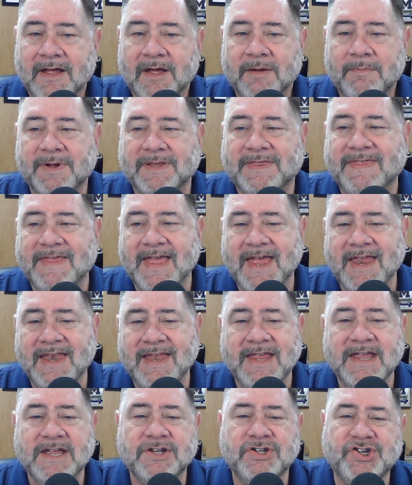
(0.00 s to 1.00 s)
But then
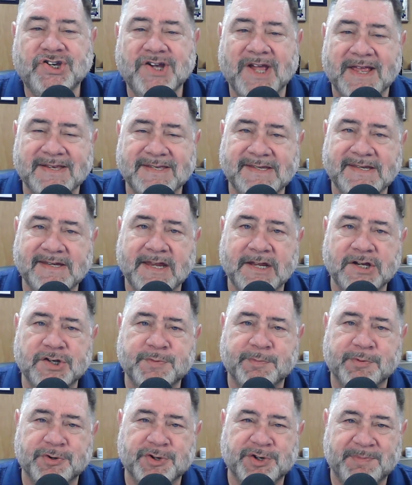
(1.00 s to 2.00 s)
he adjusted his
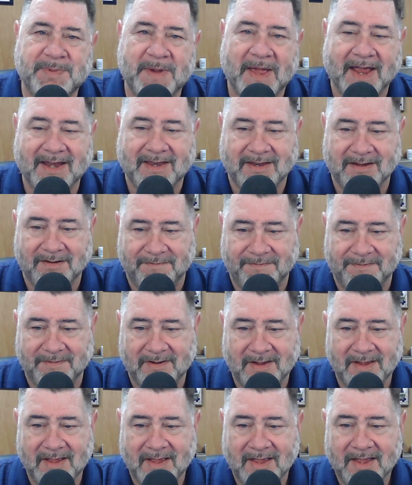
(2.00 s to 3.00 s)
perspective
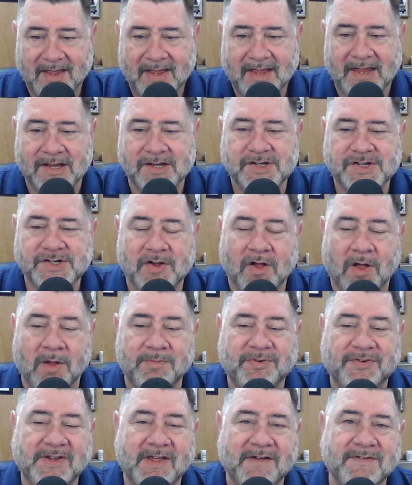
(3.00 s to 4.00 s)
in Psalm
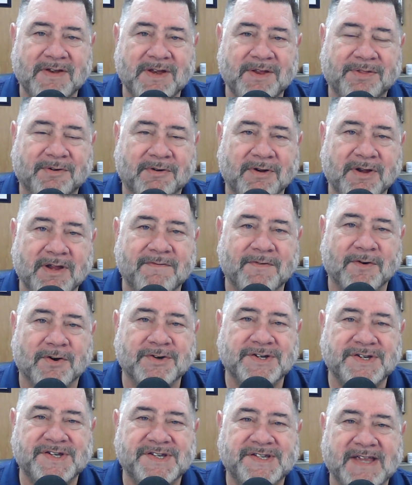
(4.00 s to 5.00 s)
73,
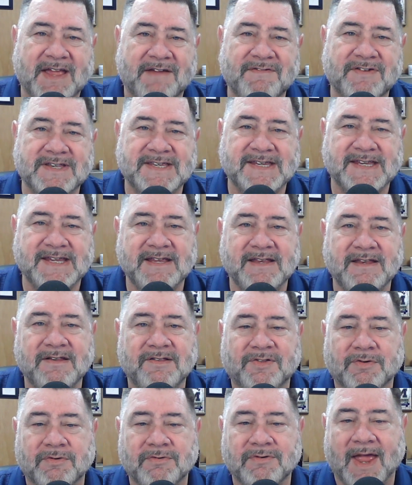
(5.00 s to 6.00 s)
verses 17
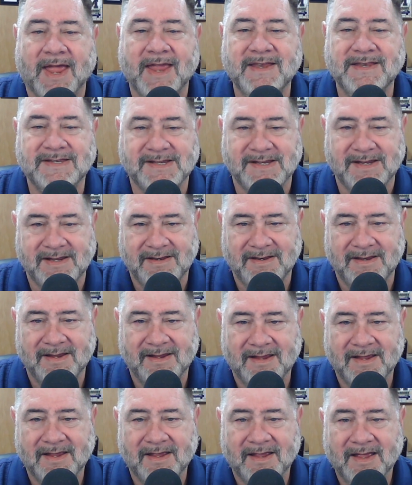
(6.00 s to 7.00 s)
through 19.
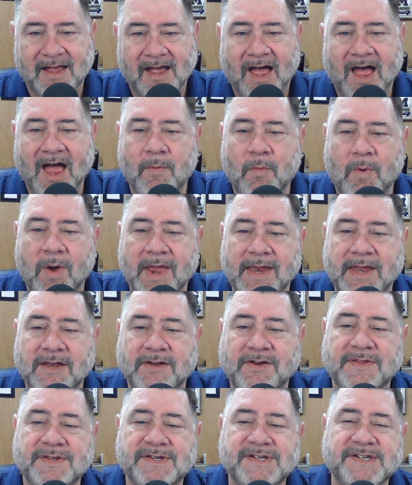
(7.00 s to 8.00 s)
I went
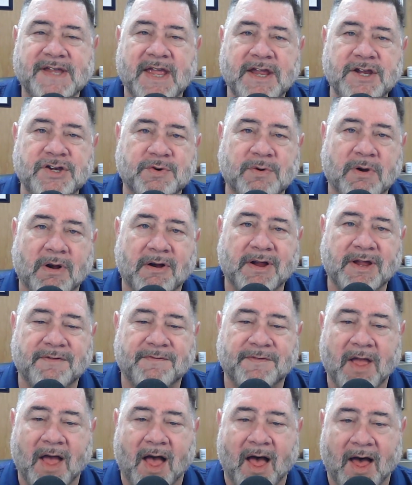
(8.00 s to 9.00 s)
into the sanctuary
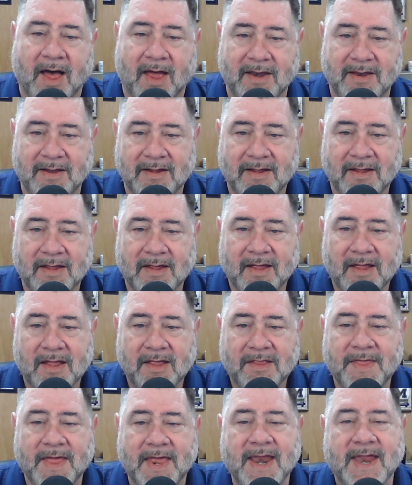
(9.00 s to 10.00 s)
of God.
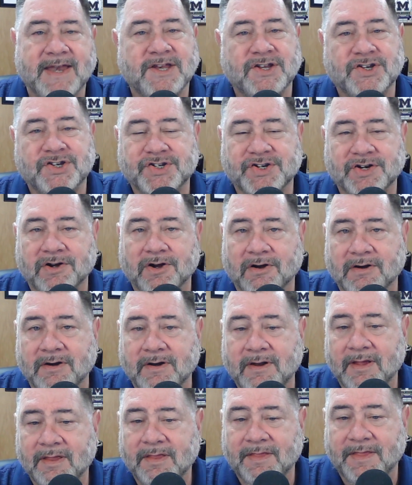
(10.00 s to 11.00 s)
Then I
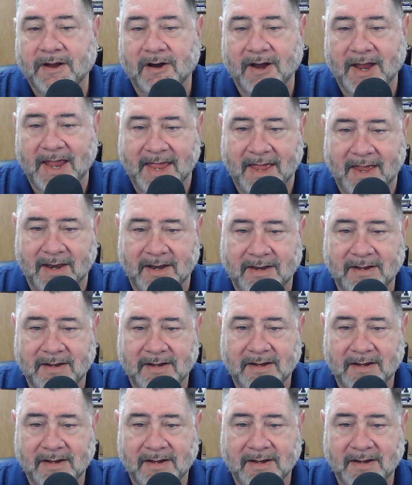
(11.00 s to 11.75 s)
discerned their end.